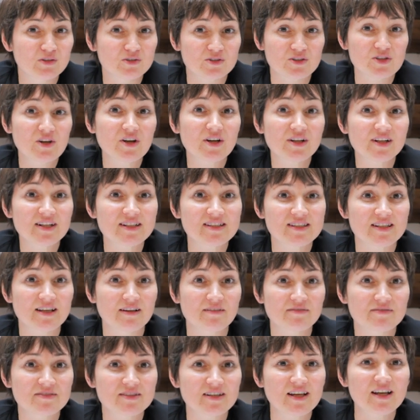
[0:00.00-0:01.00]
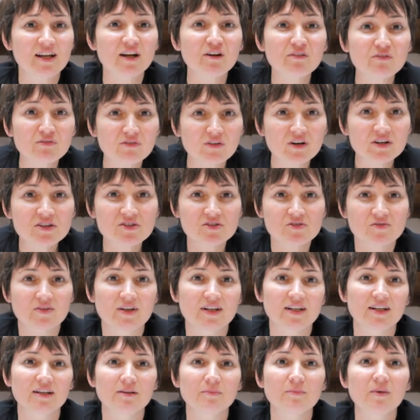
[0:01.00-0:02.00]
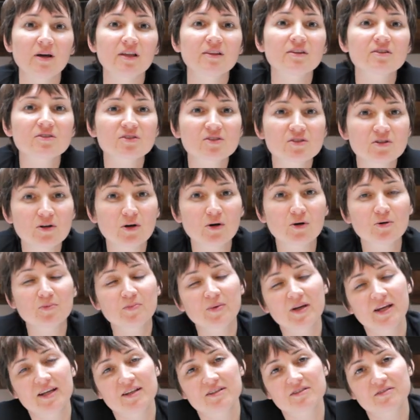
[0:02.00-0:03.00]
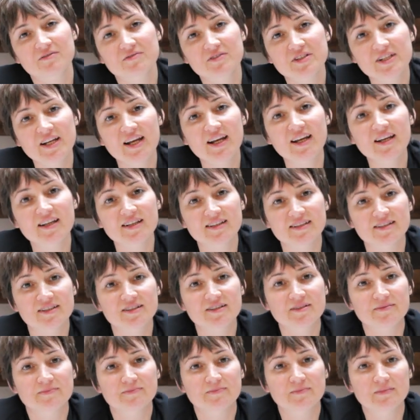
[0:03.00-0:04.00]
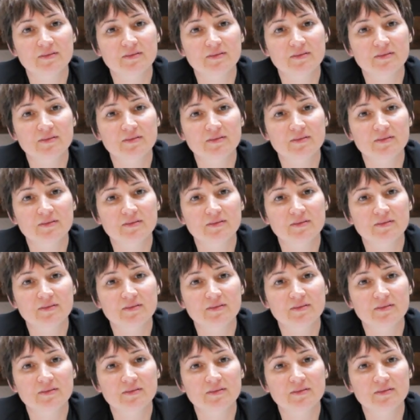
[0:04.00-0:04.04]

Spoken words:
alternatives and are frustrated by the slow pace of change.